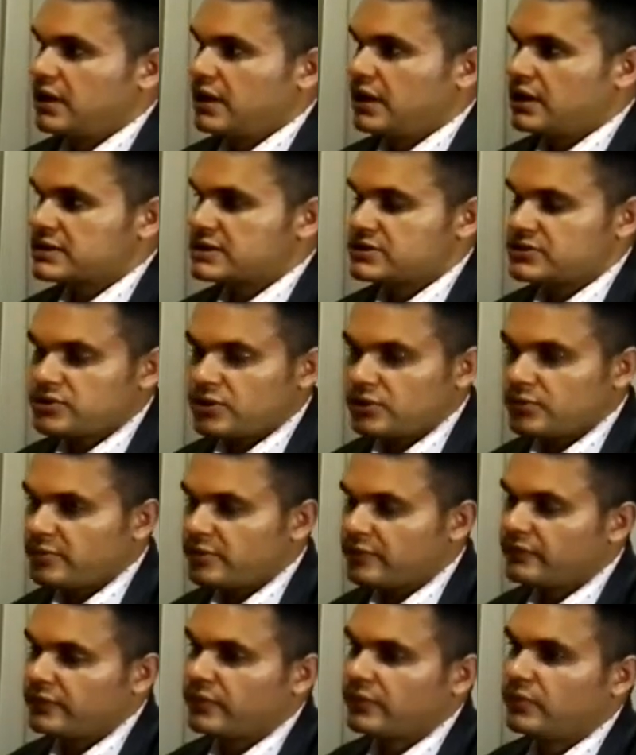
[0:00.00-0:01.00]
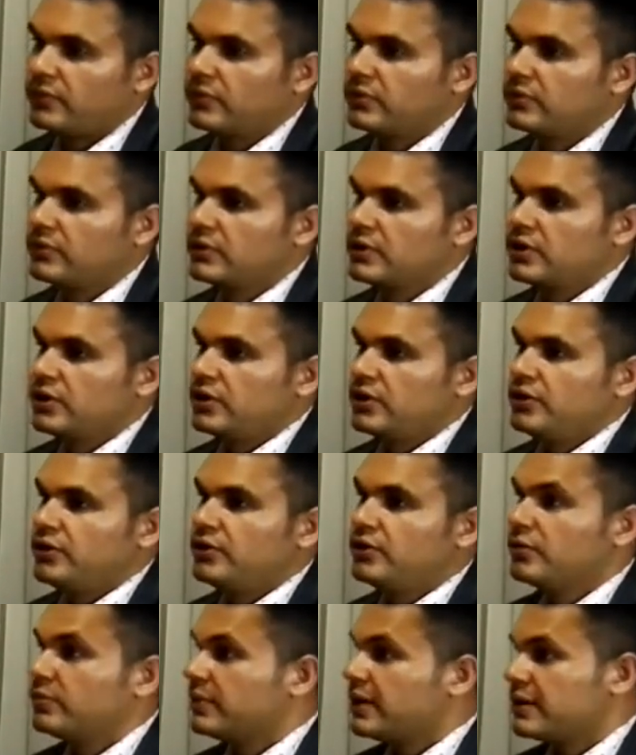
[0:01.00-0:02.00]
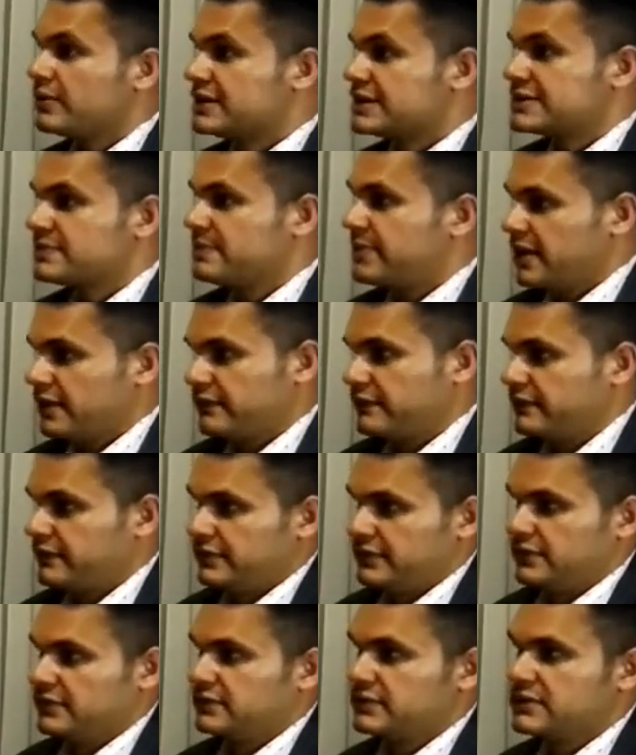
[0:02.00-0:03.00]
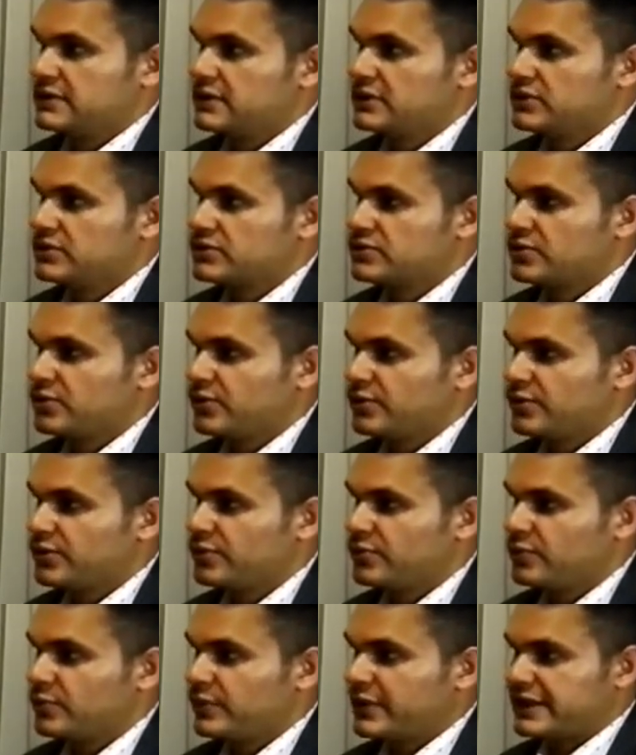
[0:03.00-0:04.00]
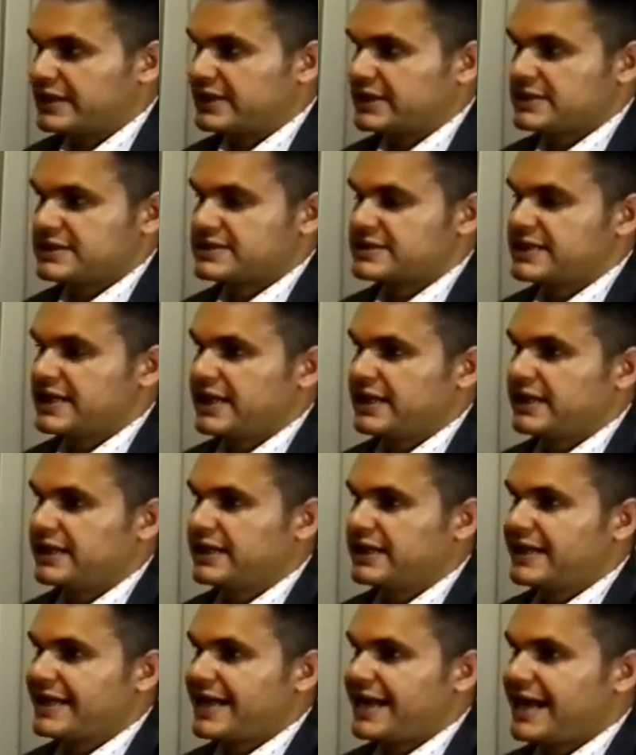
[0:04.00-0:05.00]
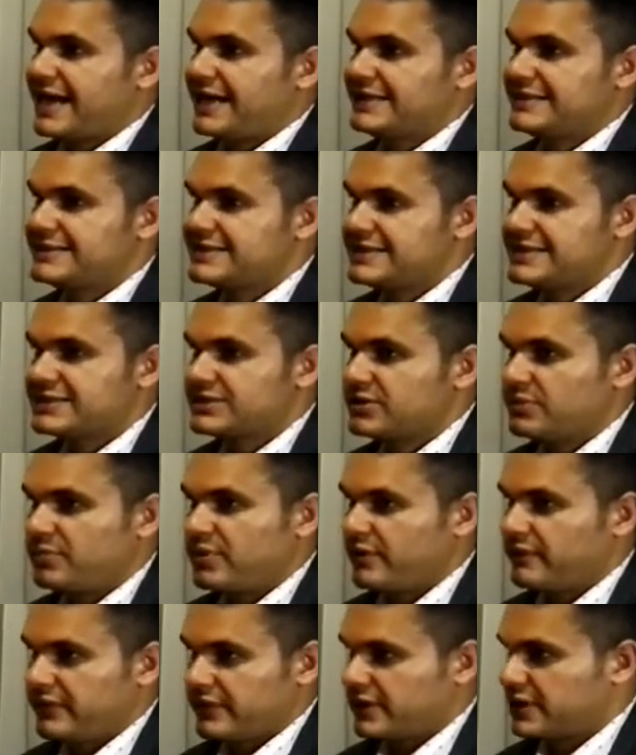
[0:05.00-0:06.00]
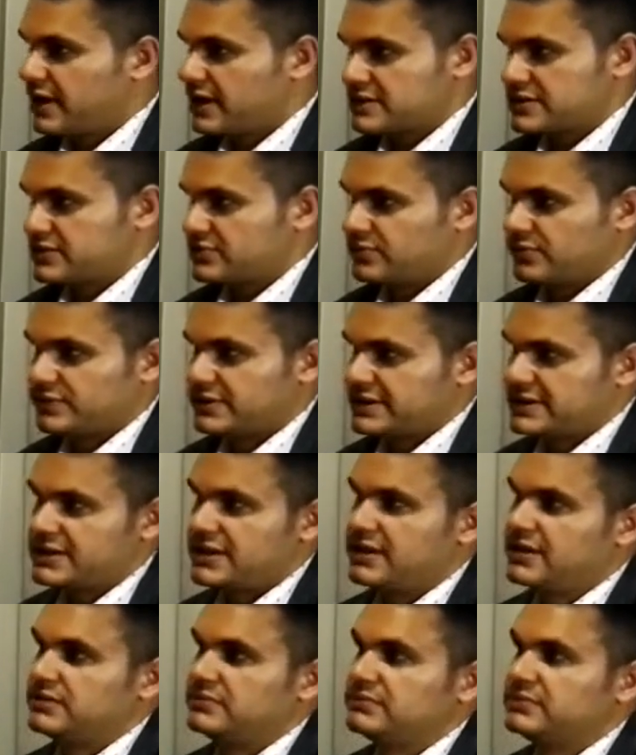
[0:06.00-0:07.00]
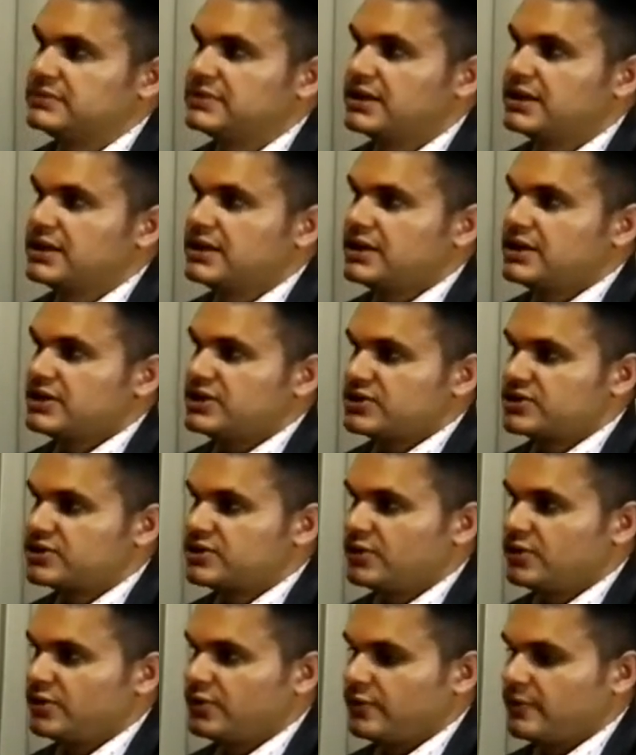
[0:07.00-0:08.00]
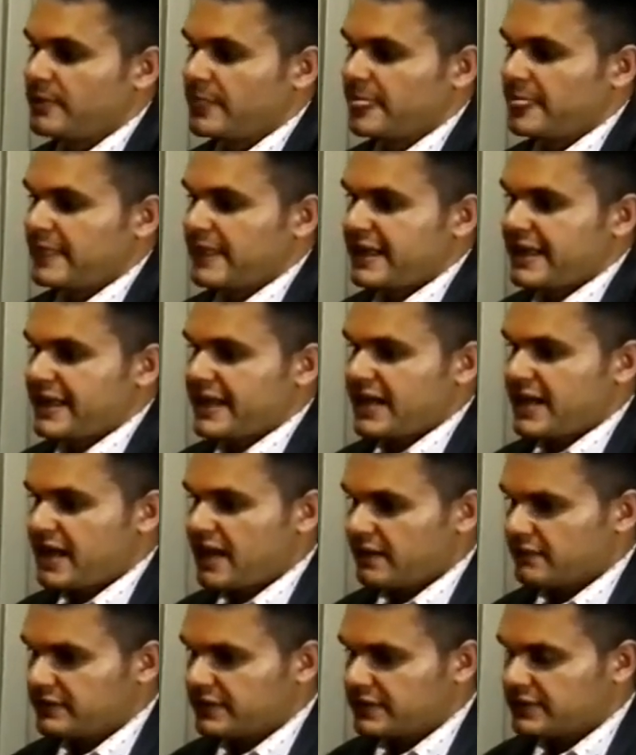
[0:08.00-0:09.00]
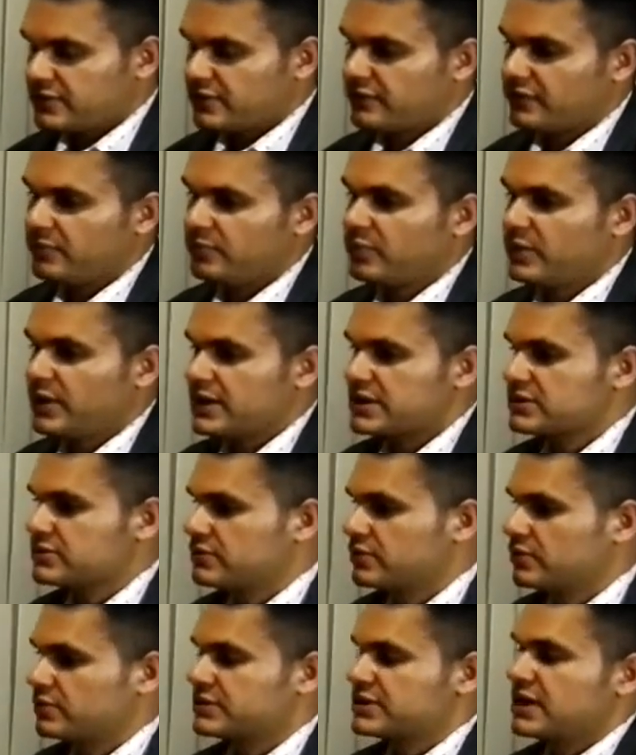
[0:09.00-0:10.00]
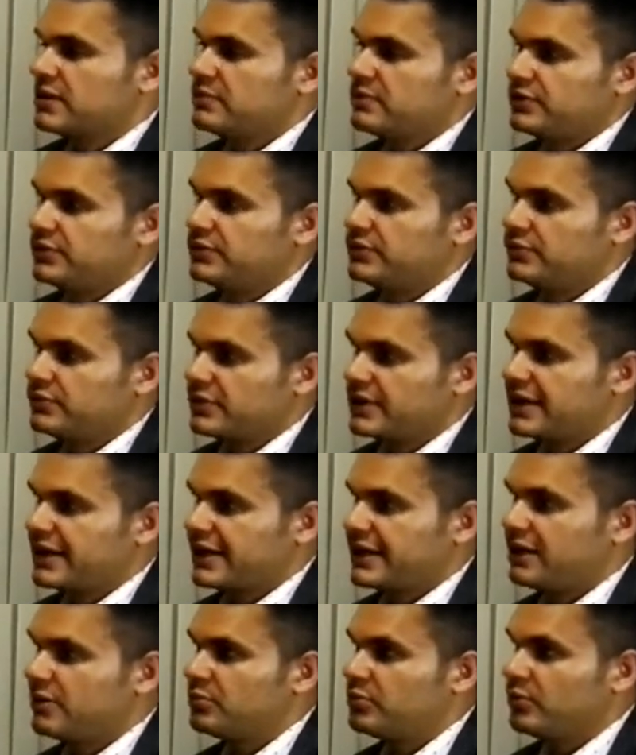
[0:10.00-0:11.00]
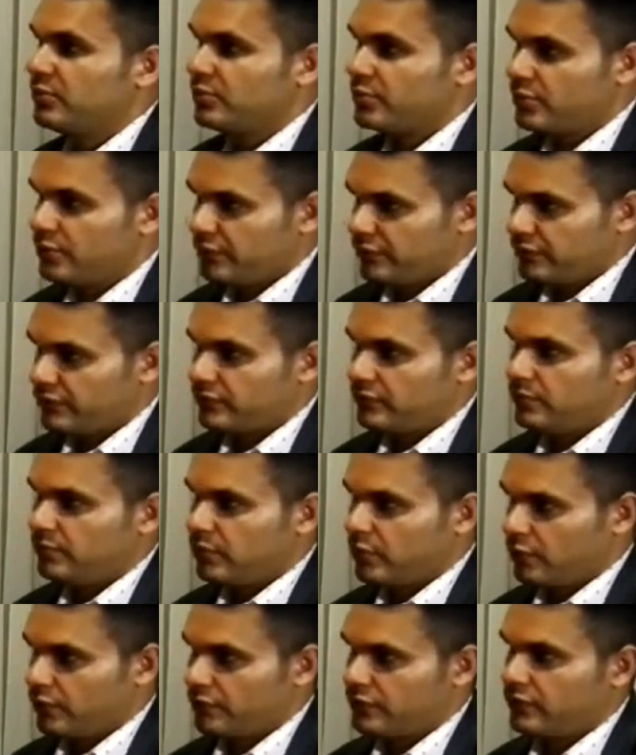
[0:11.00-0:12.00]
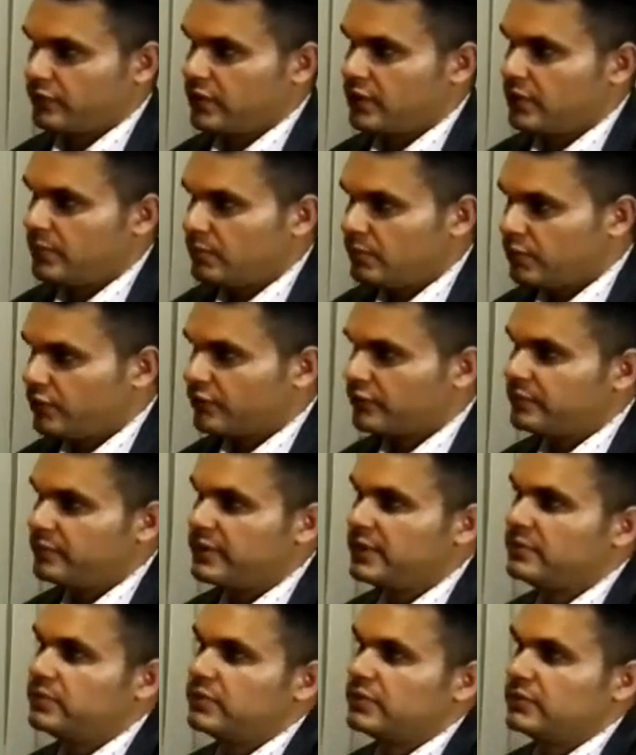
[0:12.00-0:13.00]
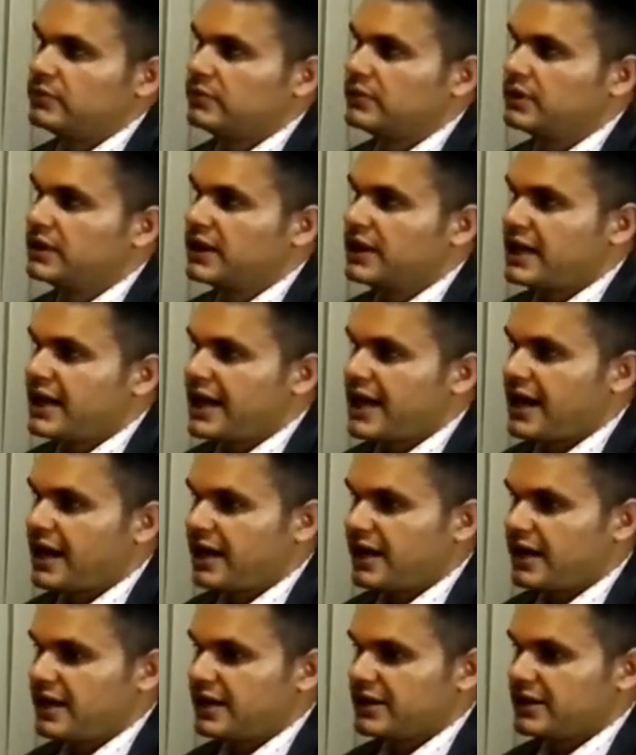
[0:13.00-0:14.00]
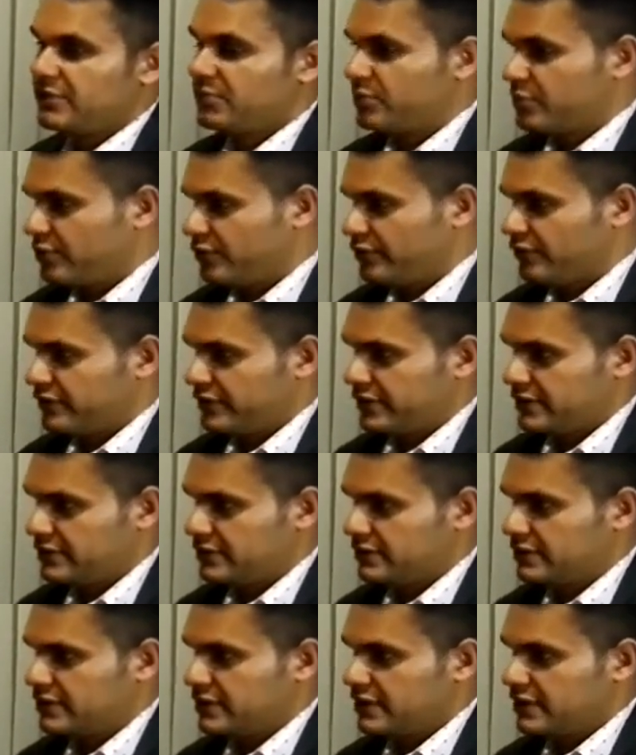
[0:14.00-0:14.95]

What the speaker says: As I told you before, nobody is perfect, so we can say I teach the perfect classes all the time. So having a different person observing you can help you improve. Both people are improving.